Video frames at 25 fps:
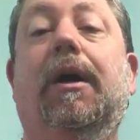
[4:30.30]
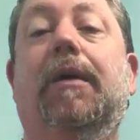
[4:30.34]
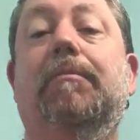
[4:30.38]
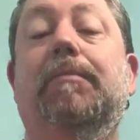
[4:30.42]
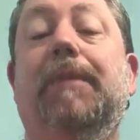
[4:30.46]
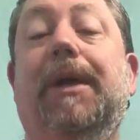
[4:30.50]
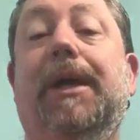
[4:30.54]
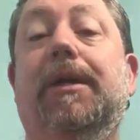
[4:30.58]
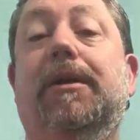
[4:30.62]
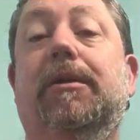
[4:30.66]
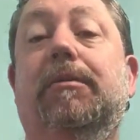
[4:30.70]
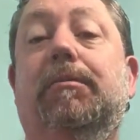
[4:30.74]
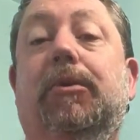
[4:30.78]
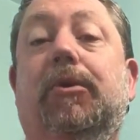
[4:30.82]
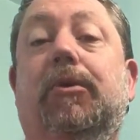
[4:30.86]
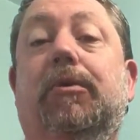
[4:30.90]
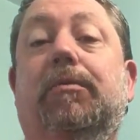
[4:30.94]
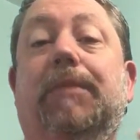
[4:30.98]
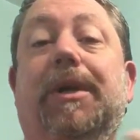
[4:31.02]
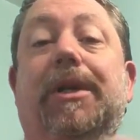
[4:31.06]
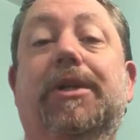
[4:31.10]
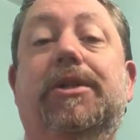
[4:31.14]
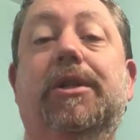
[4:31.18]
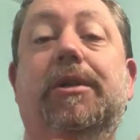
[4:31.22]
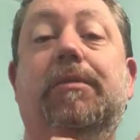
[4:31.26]
mandible,
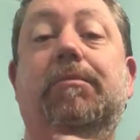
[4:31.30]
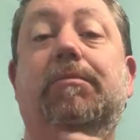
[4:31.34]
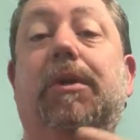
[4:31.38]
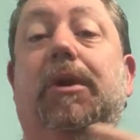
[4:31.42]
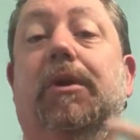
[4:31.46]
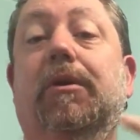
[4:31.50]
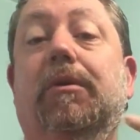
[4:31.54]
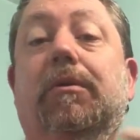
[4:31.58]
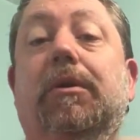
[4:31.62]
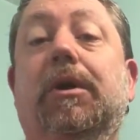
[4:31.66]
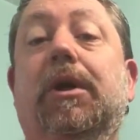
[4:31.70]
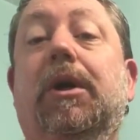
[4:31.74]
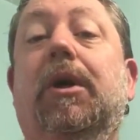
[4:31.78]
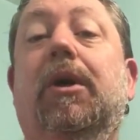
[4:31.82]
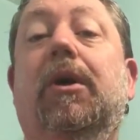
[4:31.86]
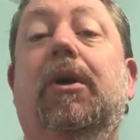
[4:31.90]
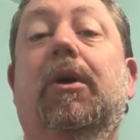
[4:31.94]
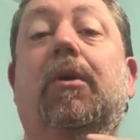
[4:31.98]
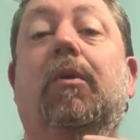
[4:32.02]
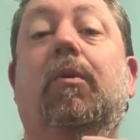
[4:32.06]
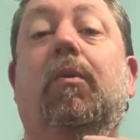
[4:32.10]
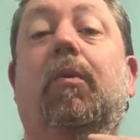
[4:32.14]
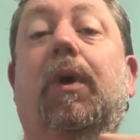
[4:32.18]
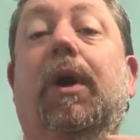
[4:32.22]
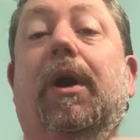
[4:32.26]
my chin bone,
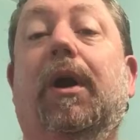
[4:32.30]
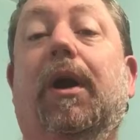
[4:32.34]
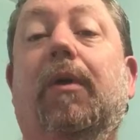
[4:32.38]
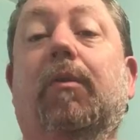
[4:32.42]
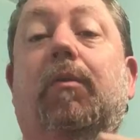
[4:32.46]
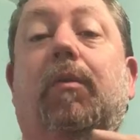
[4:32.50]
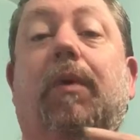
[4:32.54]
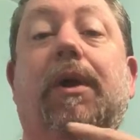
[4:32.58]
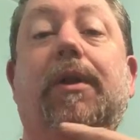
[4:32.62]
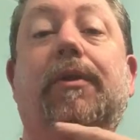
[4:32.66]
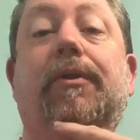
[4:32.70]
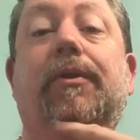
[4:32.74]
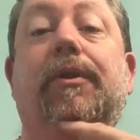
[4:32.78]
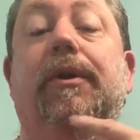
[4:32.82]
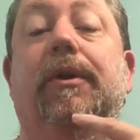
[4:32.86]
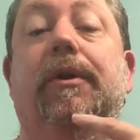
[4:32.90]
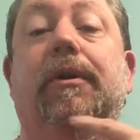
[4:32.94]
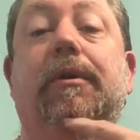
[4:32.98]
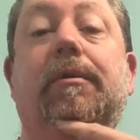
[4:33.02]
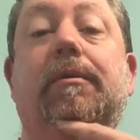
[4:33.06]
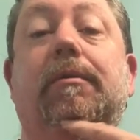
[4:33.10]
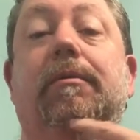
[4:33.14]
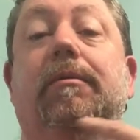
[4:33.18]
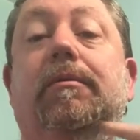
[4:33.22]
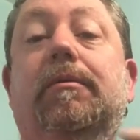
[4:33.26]
where I want
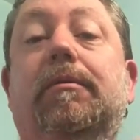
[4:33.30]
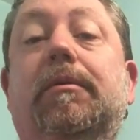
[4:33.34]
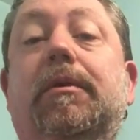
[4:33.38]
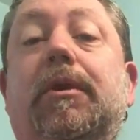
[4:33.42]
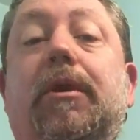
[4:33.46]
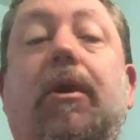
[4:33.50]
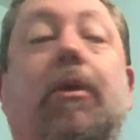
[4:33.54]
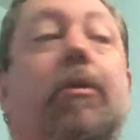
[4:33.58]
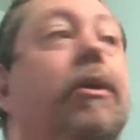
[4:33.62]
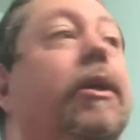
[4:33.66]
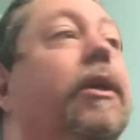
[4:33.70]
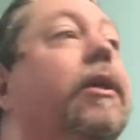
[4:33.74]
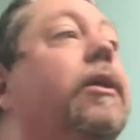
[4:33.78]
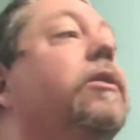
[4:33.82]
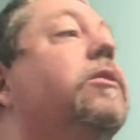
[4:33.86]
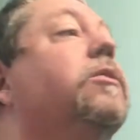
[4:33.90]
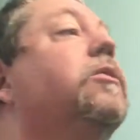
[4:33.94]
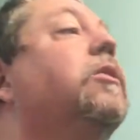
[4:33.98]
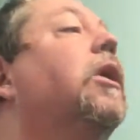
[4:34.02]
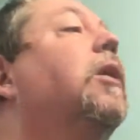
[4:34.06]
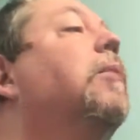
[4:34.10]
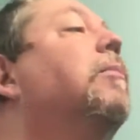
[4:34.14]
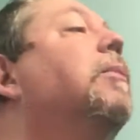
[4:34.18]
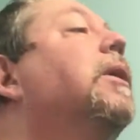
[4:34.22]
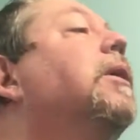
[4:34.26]
the goatee to
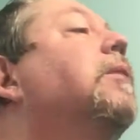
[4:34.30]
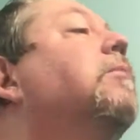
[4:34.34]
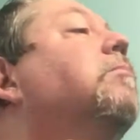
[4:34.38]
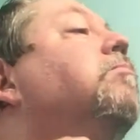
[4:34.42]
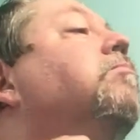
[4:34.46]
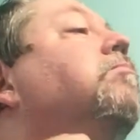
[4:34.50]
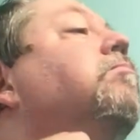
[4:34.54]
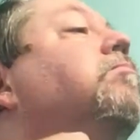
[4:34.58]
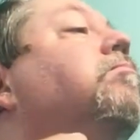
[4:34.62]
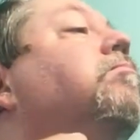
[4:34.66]
stop at.